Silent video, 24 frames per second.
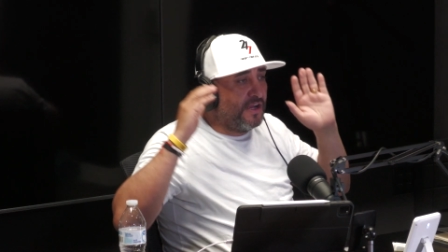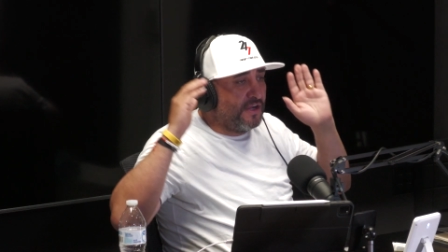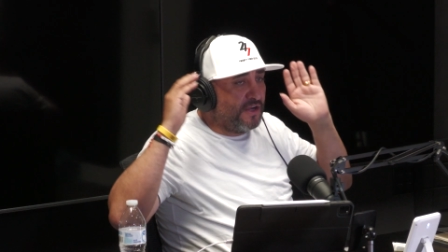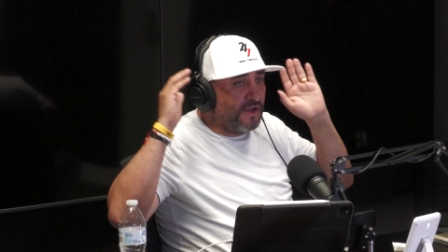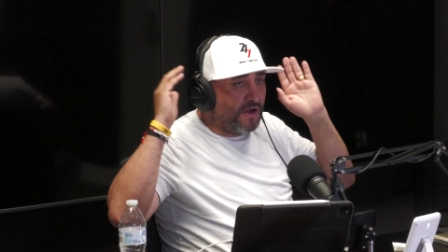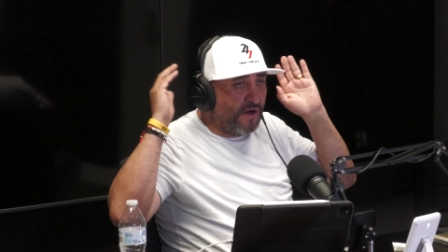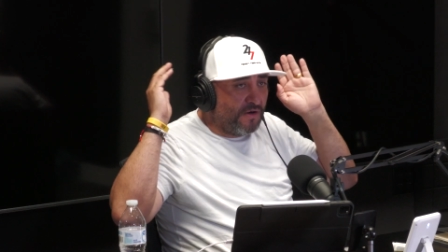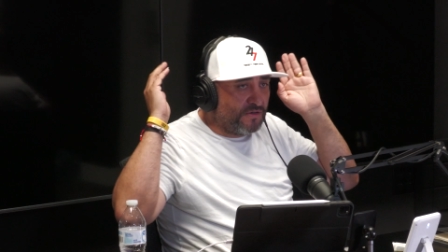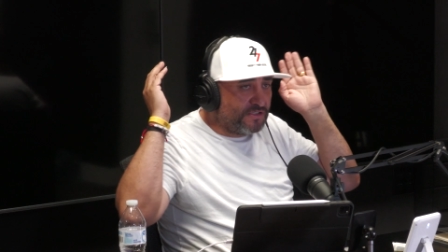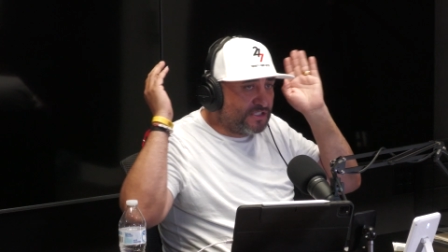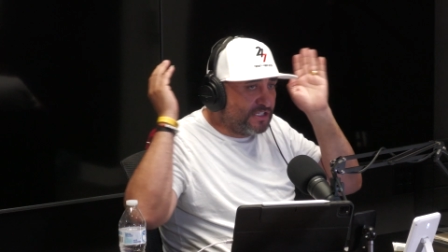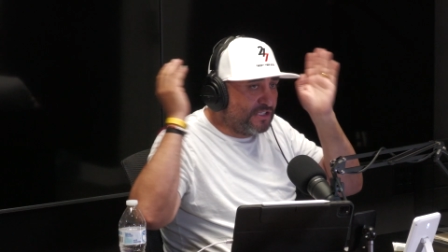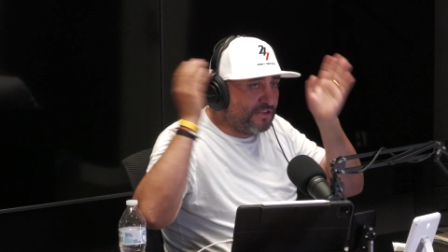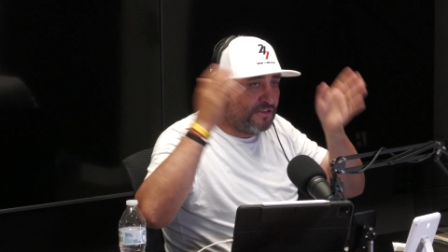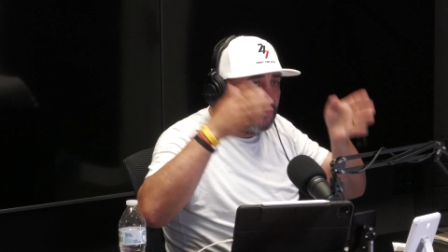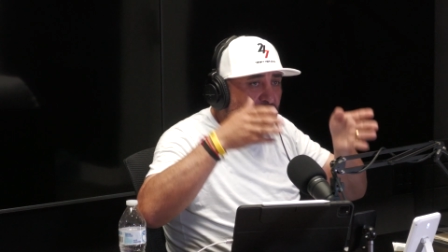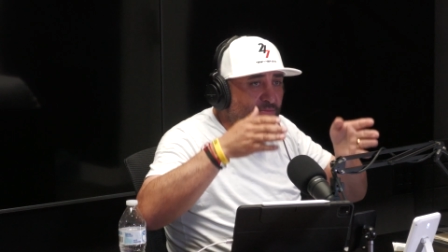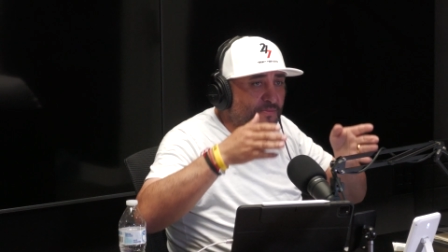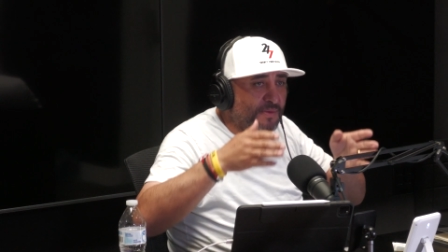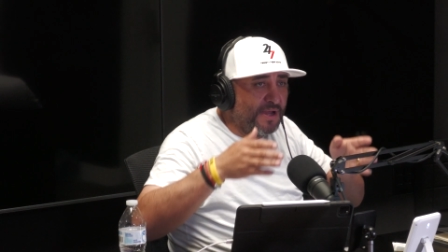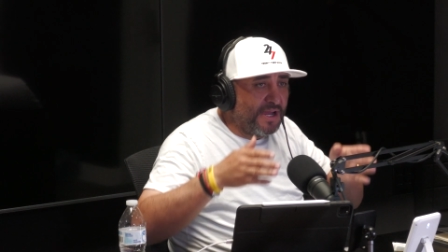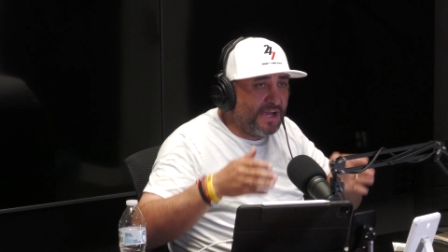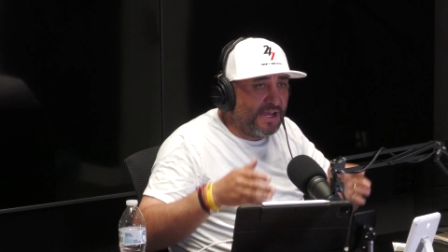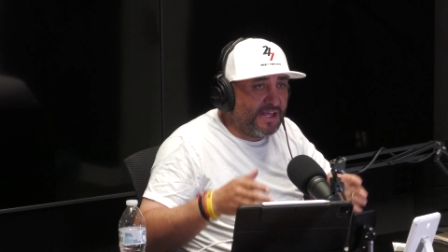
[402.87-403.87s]
goes into
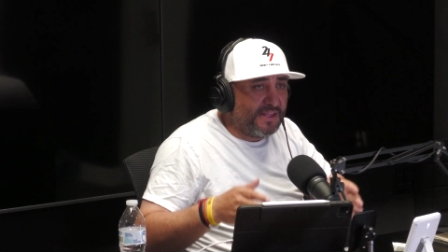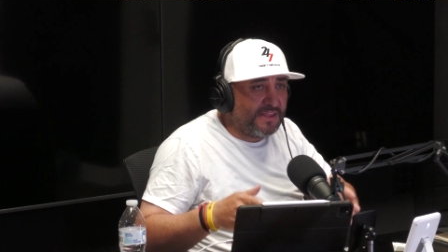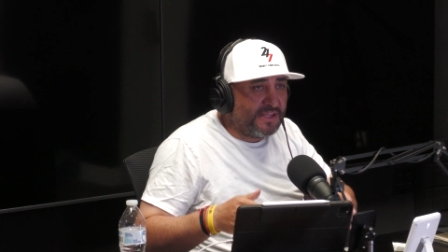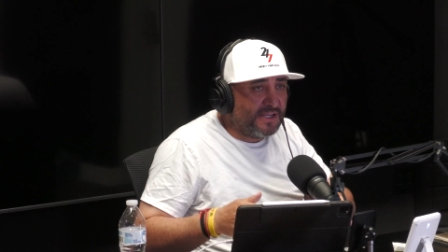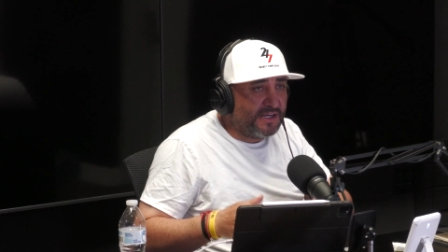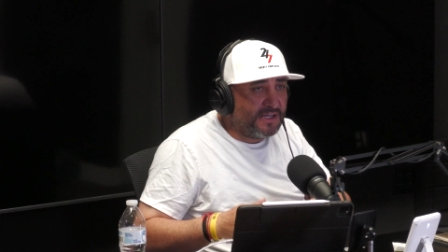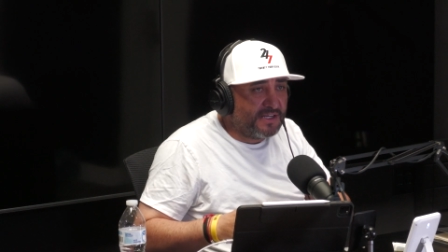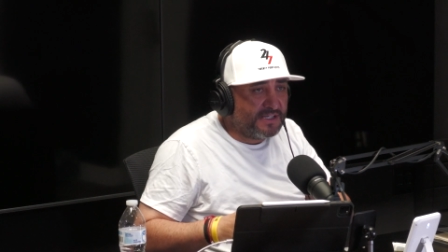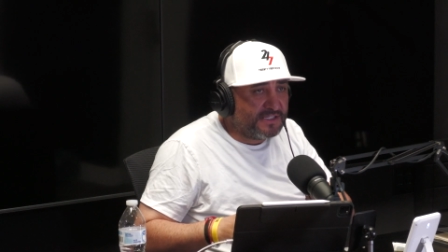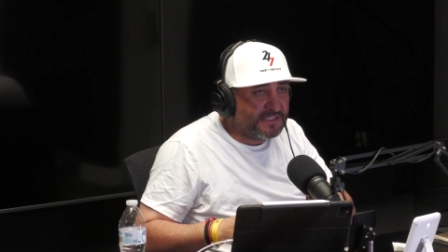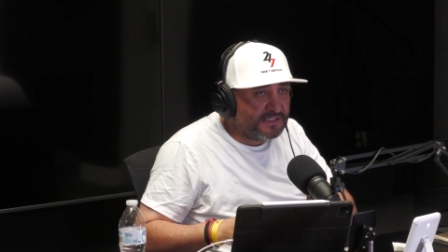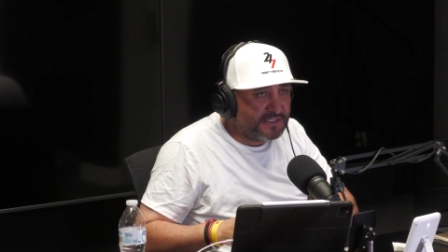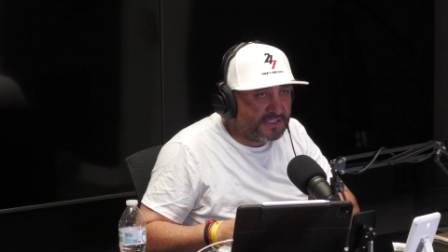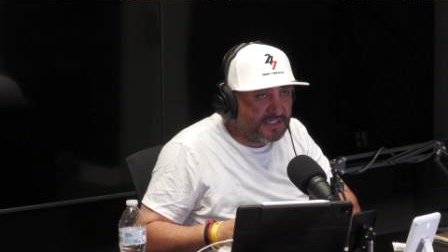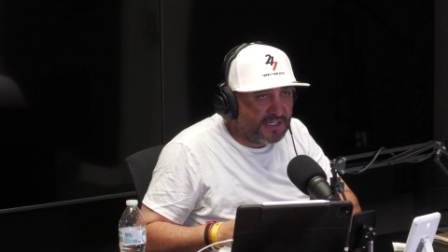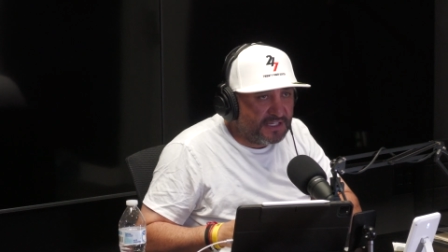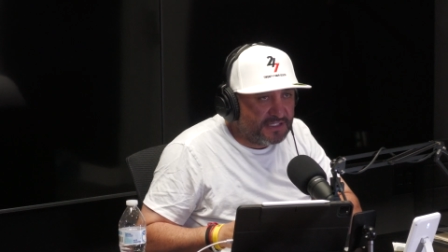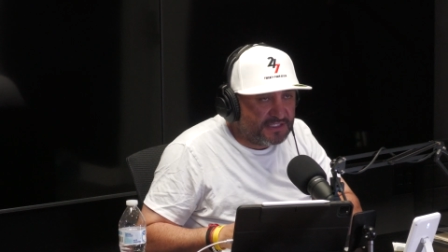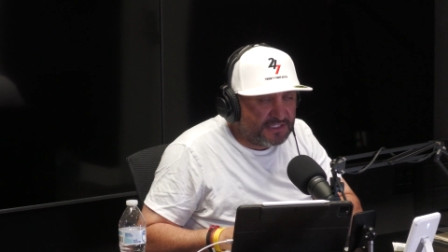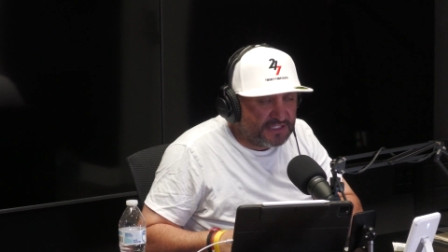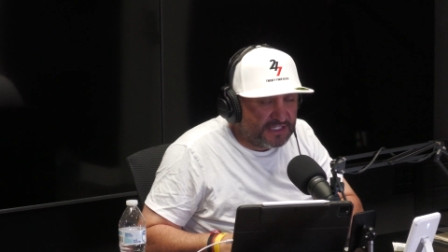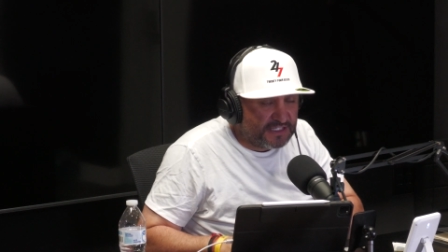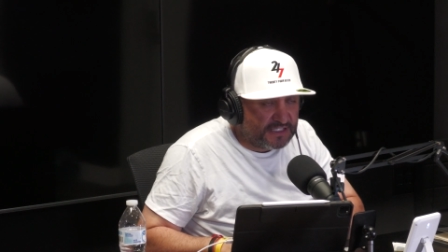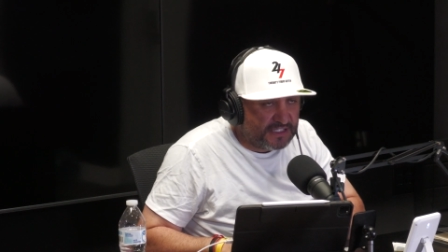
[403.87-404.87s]
bed, and
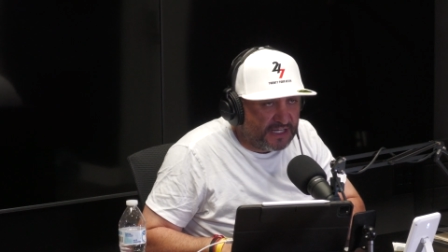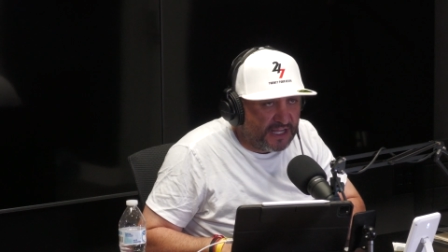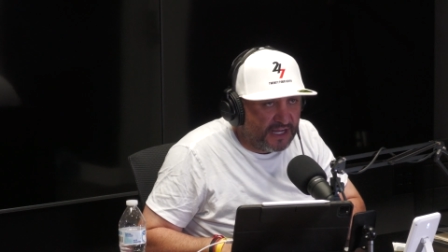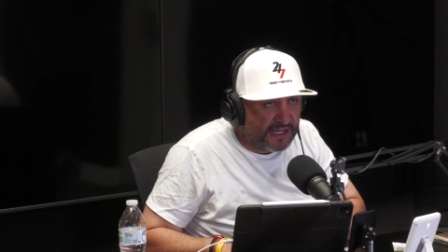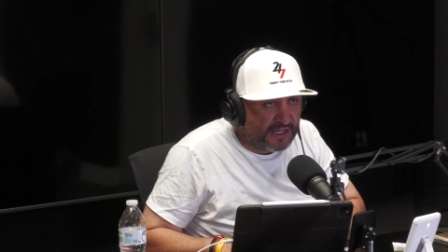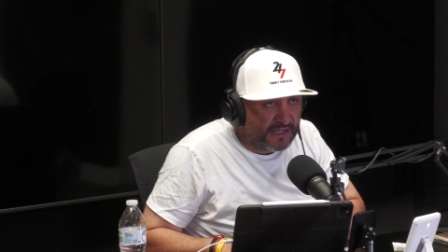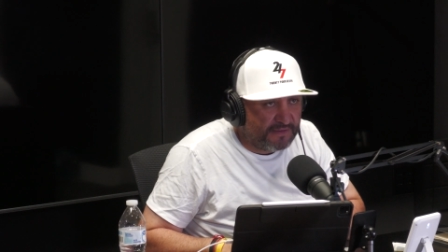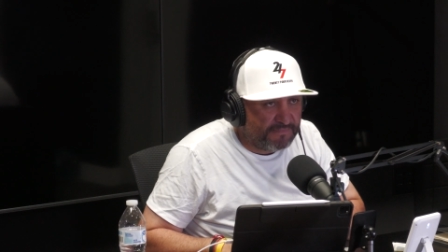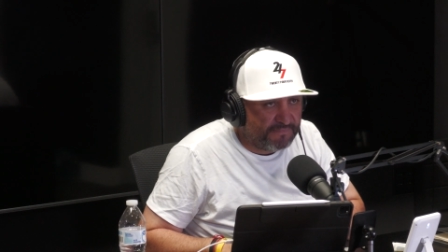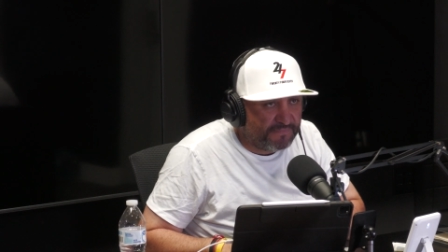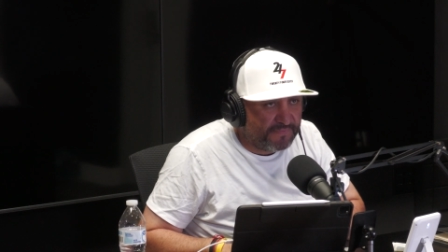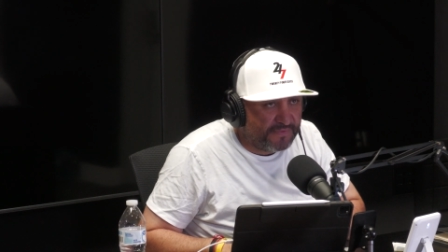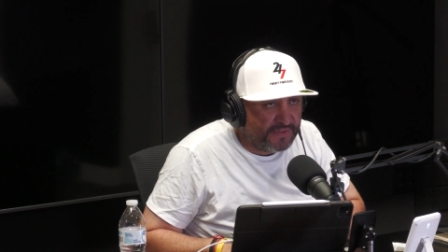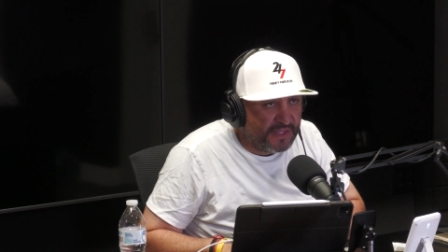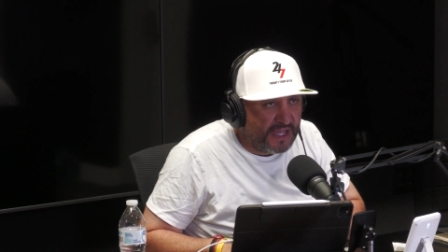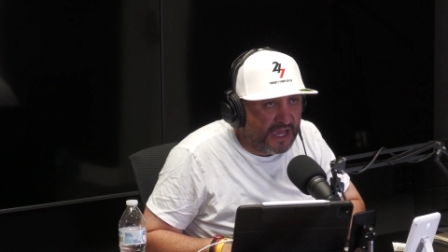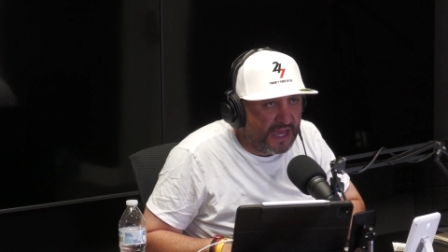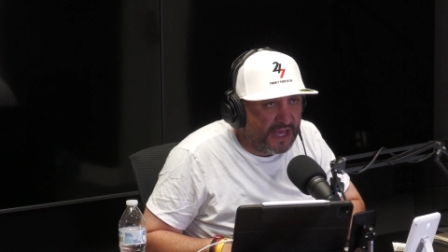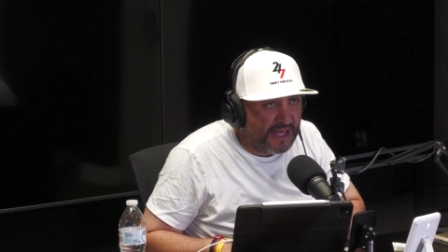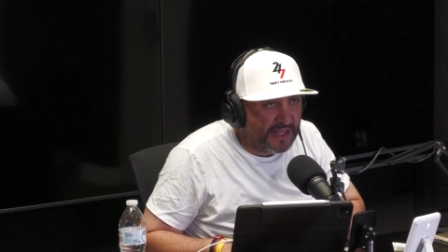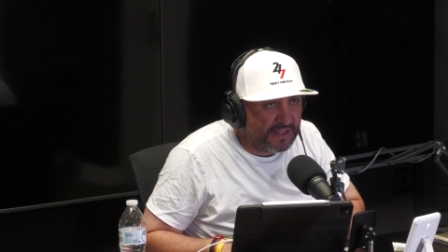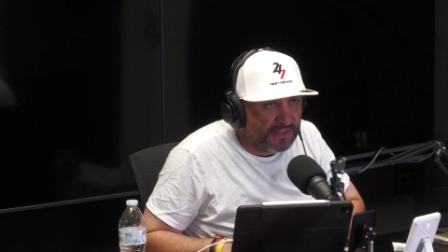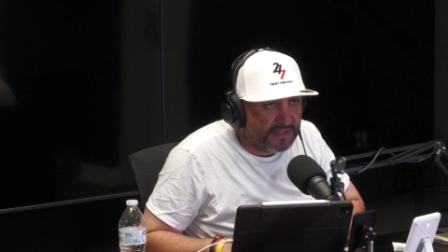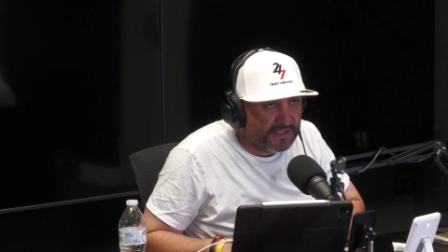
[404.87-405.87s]
she like,
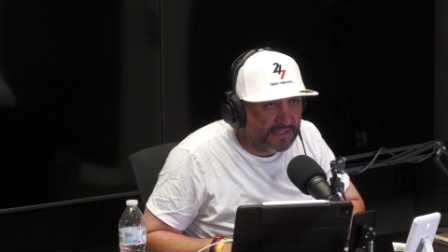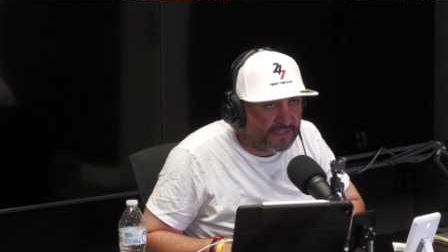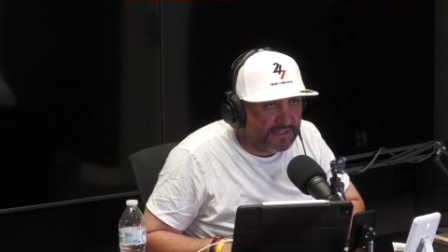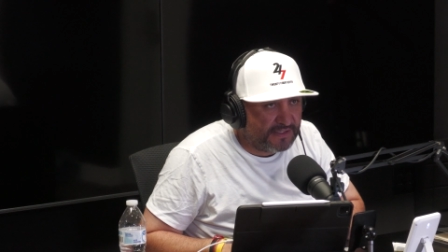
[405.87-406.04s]
Dad,